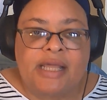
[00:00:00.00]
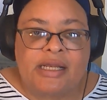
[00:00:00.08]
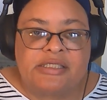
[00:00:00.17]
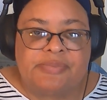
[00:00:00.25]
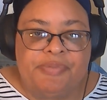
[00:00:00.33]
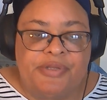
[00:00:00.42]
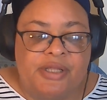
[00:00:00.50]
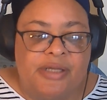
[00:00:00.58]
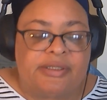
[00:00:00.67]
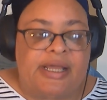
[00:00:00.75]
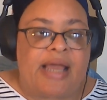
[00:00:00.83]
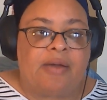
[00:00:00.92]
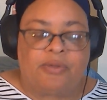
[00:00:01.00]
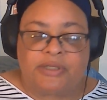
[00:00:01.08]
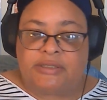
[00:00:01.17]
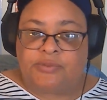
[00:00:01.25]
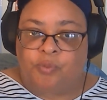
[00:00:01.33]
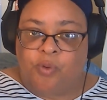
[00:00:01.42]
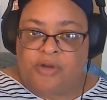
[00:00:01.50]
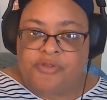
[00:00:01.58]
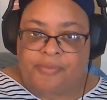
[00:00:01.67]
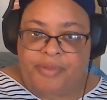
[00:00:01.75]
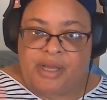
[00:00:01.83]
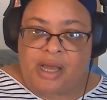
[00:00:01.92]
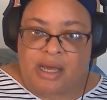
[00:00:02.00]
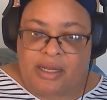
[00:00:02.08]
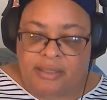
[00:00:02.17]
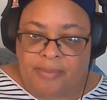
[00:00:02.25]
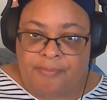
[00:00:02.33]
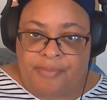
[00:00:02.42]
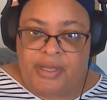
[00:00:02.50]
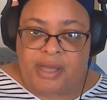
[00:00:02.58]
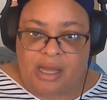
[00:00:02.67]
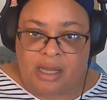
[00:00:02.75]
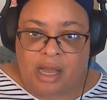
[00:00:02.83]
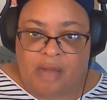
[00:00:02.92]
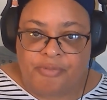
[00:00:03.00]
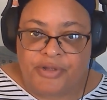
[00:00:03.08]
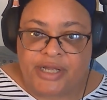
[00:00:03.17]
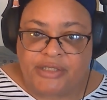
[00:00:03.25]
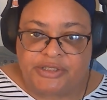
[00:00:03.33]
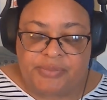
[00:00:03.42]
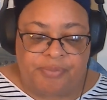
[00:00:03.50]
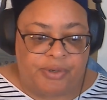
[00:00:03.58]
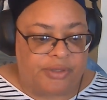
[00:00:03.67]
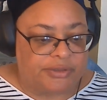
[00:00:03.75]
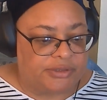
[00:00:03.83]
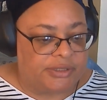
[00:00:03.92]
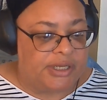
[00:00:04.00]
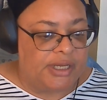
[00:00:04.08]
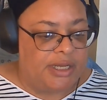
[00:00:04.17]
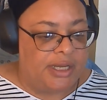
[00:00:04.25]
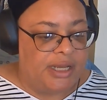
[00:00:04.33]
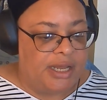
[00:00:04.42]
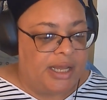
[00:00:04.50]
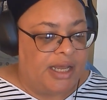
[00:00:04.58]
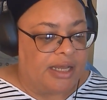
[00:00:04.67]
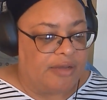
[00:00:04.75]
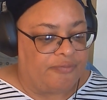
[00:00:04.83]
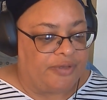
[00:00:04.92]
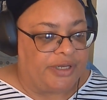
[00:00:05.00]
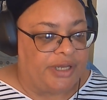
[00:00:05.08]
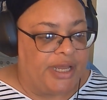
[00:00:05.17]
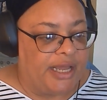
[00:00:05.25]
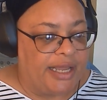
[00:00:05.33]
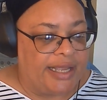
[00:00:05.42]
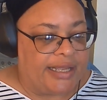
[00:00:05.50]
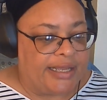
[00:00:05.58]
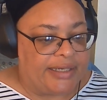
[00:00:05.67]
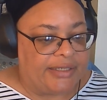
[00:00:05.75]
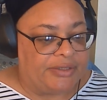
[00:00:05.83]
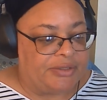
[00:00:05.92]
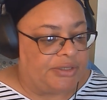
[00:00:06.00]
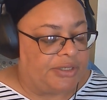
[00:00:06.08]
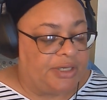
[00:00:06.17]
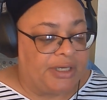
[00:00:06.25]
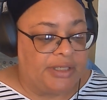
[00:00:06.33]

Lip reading: That is one of the beyond comprehension parts of it, and